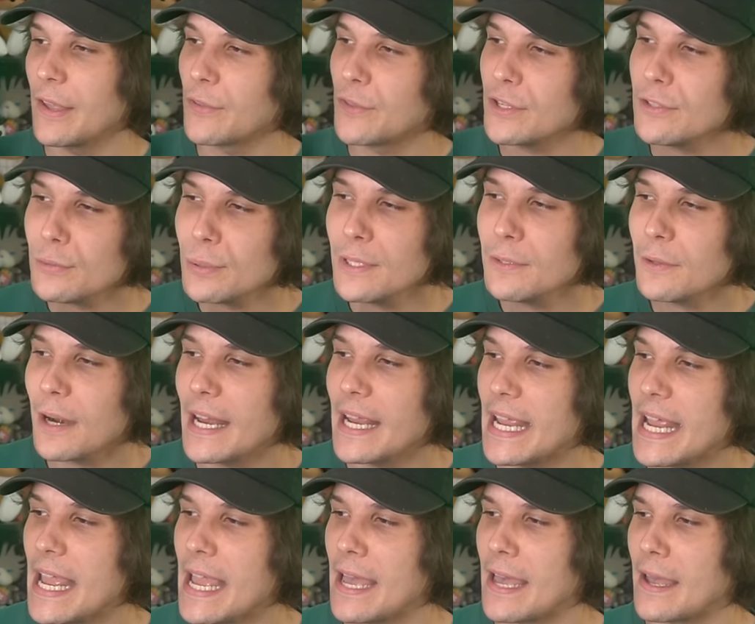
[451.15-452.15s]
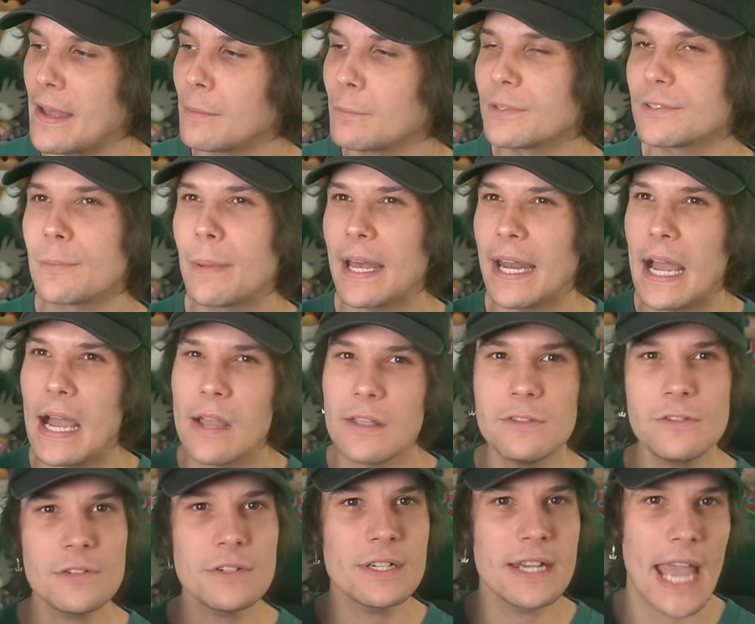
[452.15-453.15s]
This one right here was about
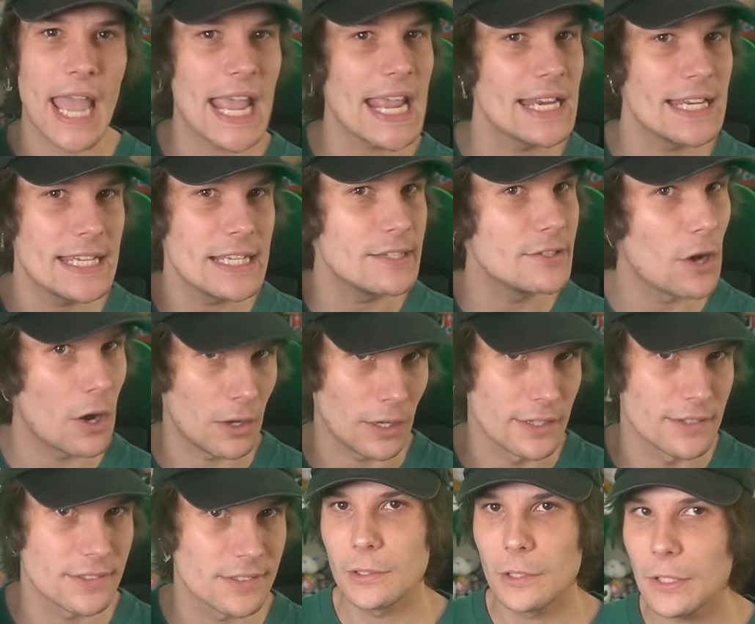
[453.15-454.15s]
$180.